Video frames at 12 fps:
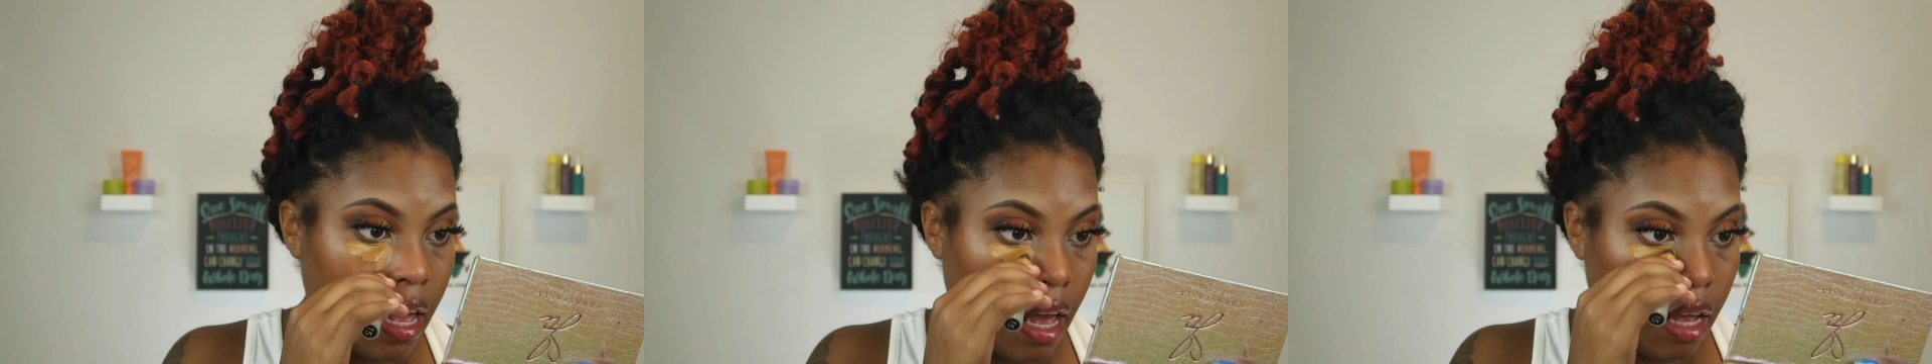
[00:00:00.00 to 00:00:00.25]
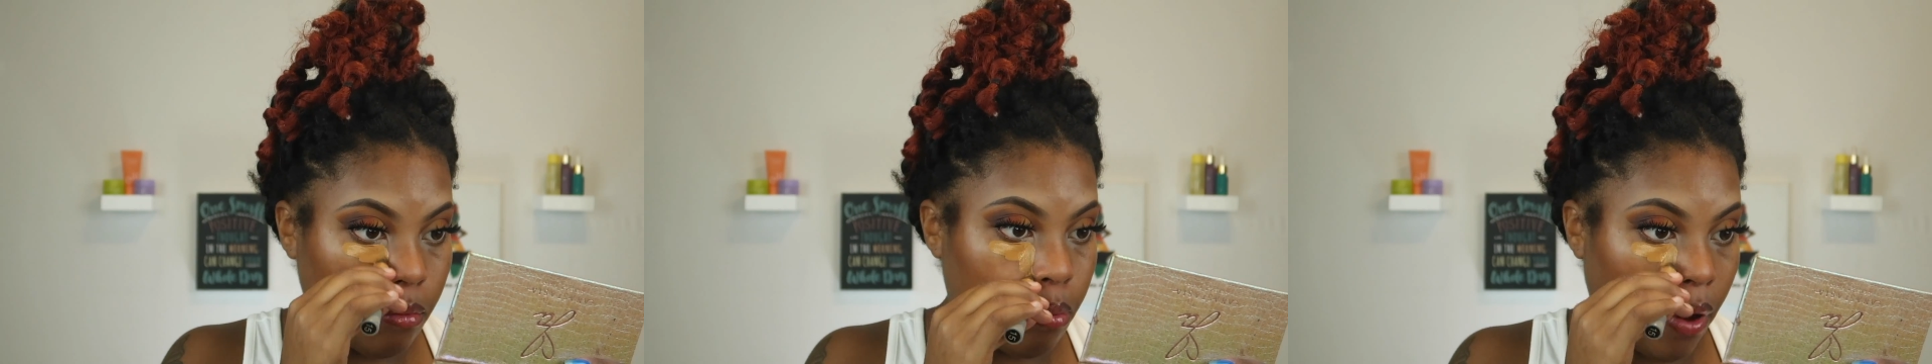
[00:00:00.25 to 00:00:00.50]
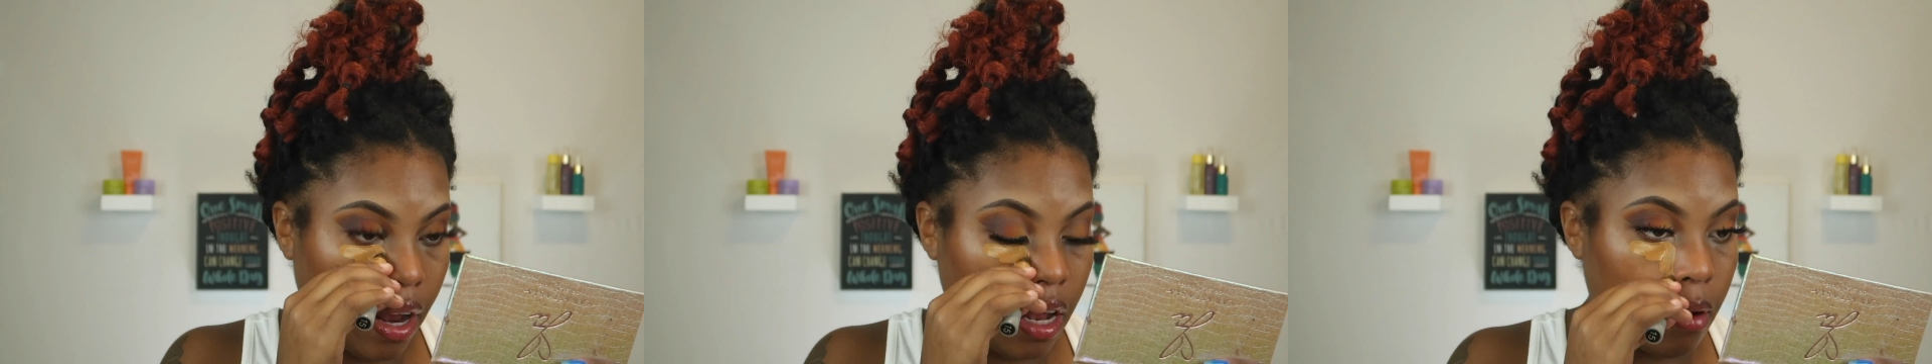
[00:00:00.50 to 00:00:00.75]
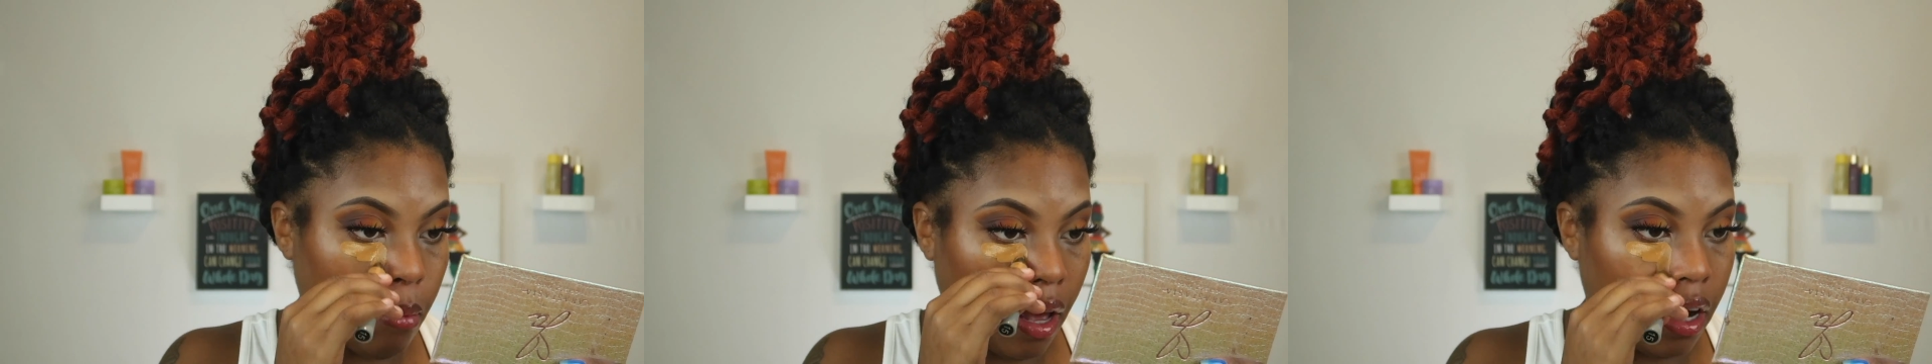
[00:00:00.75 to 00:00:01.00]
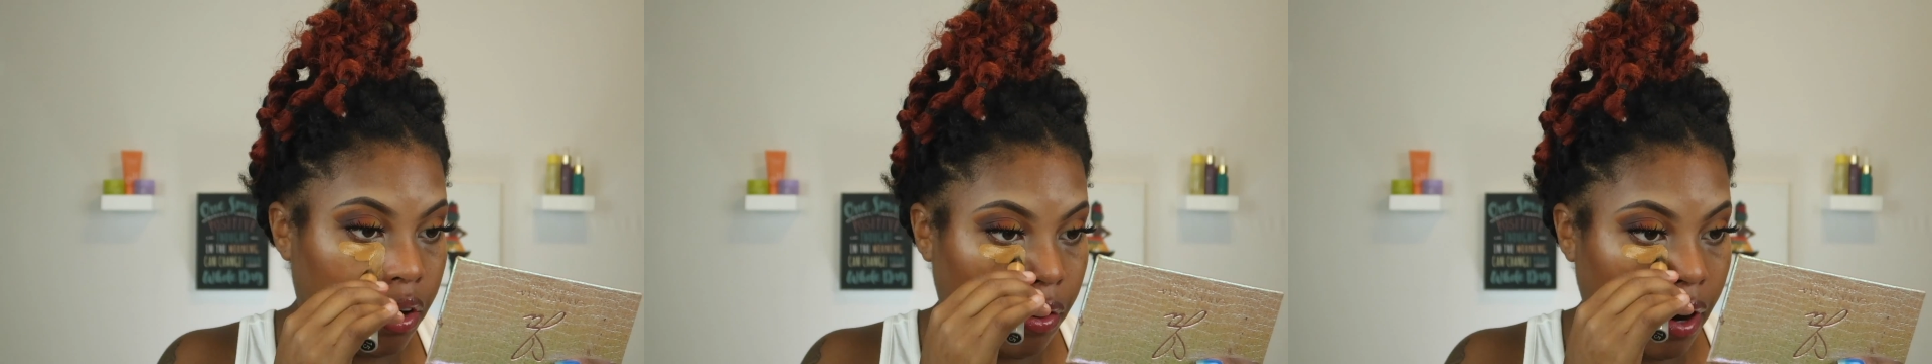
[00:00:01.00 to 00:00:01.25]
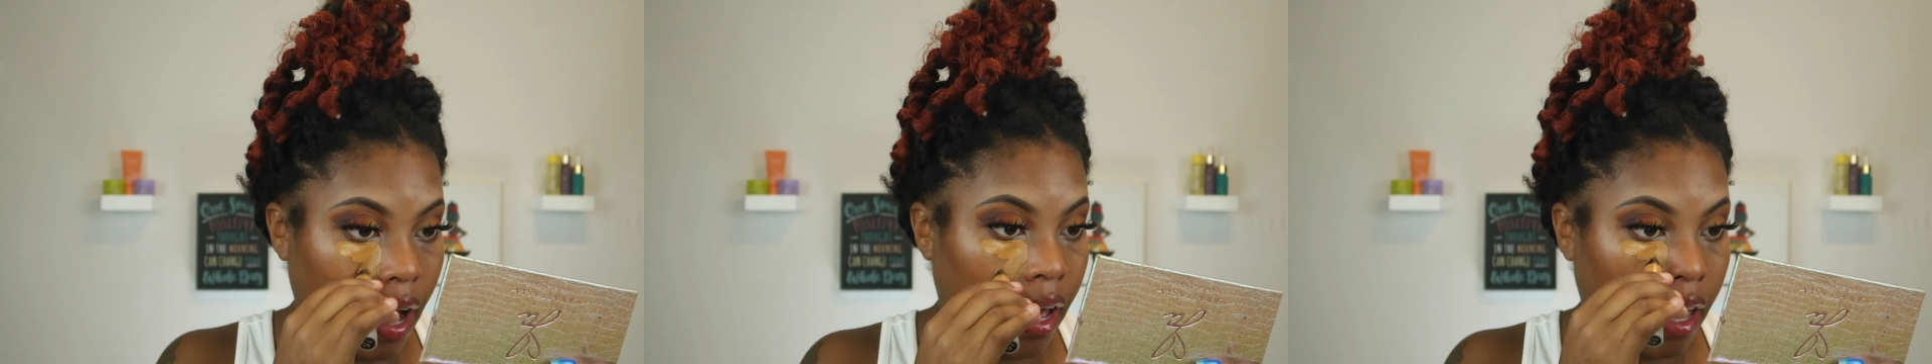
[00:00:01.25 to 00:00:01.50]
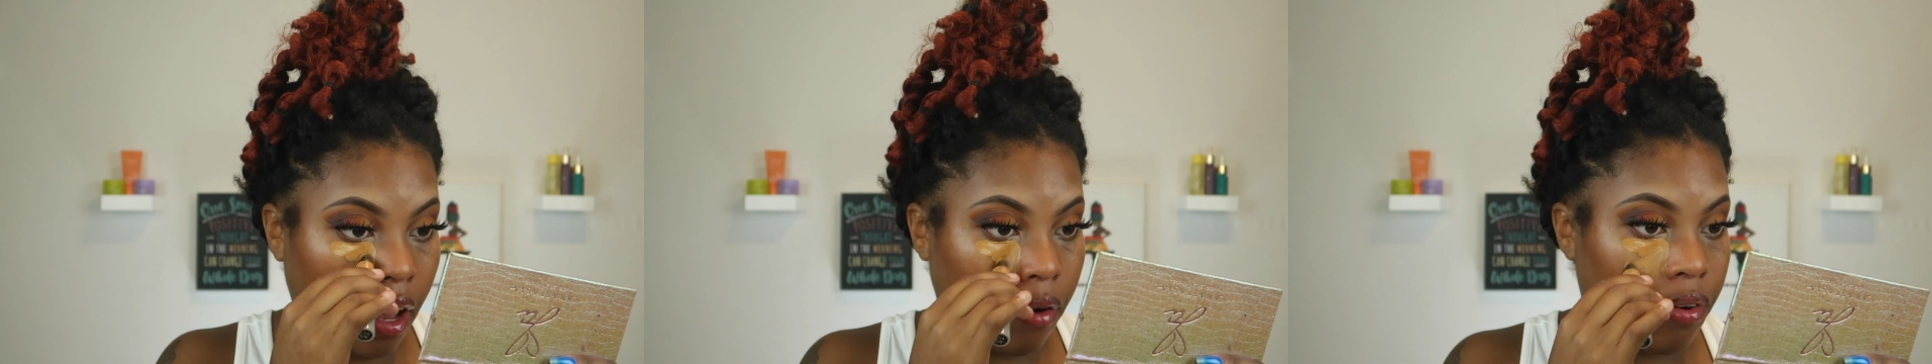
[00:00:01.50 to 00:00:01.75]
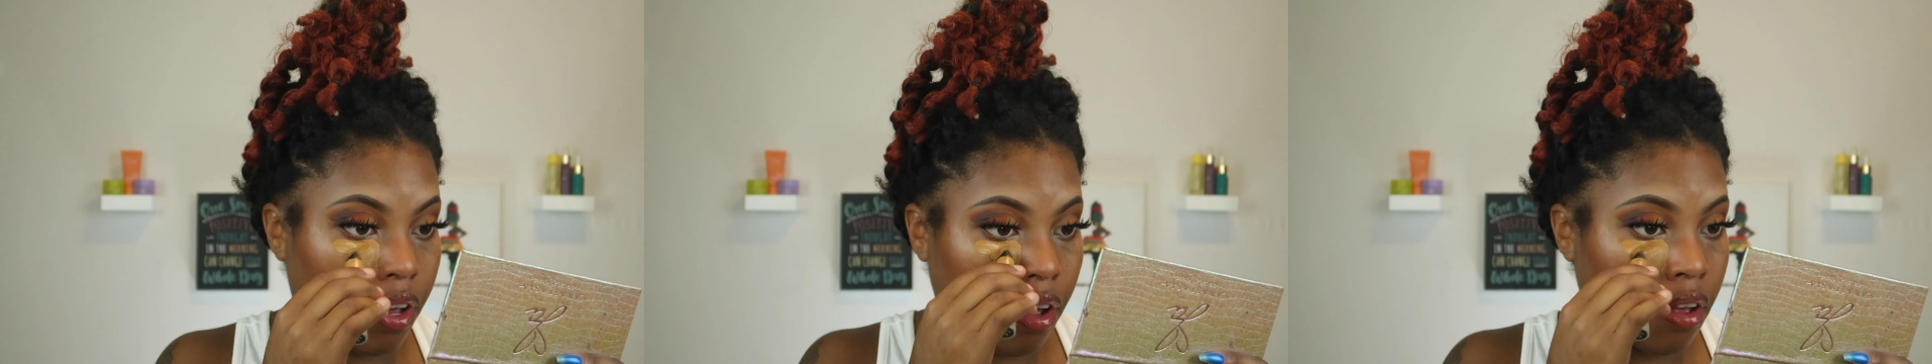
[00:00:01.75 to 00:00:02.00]
and brighten my under eye
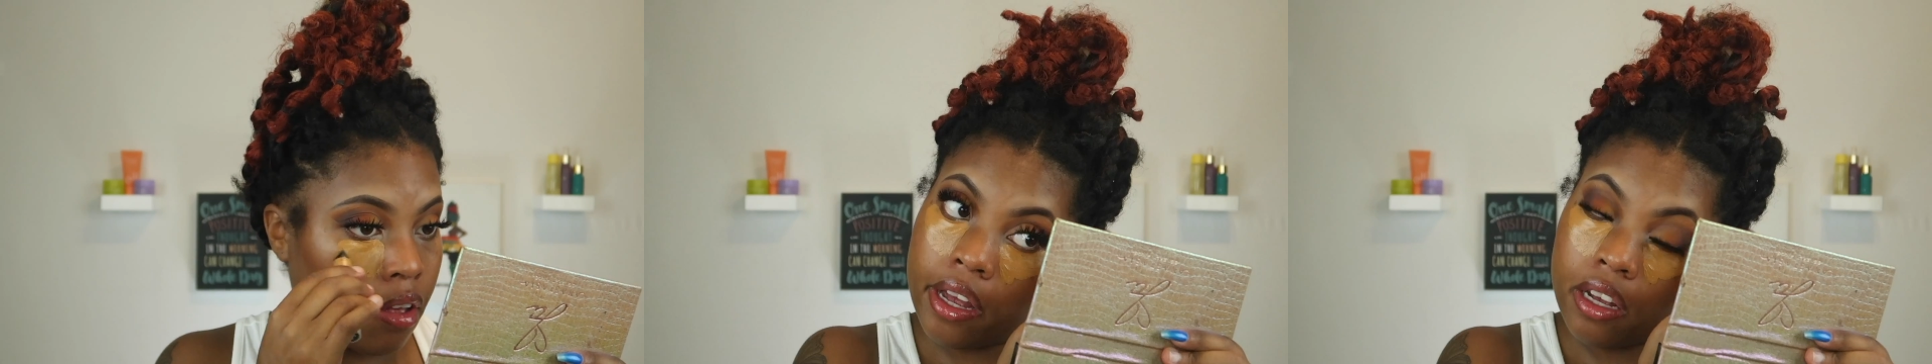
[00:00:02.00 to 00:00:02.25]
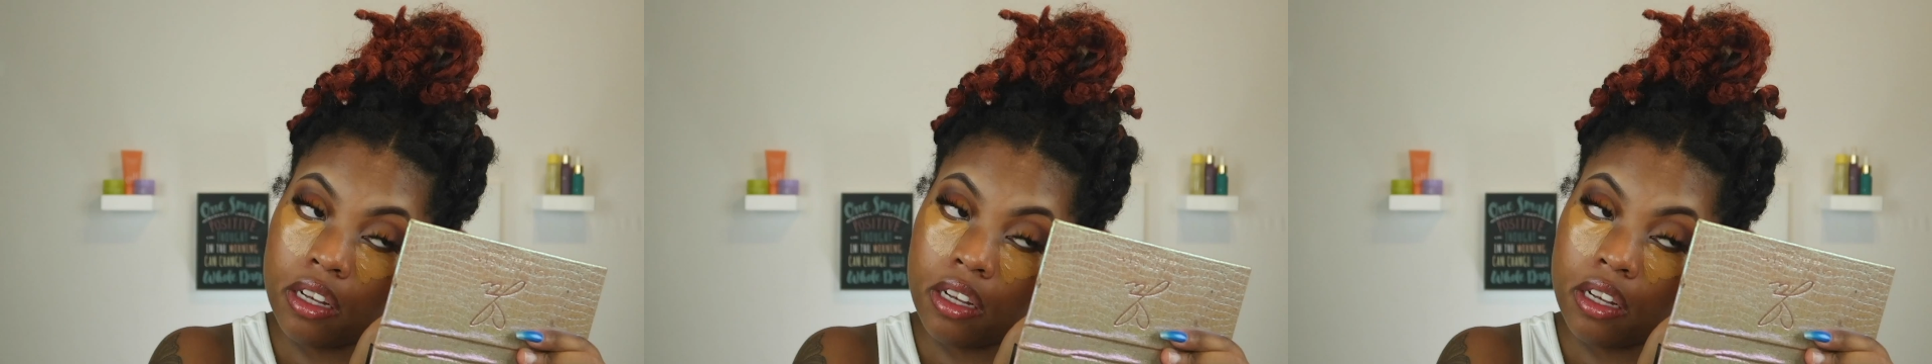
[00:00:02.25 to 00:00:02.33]
area. I got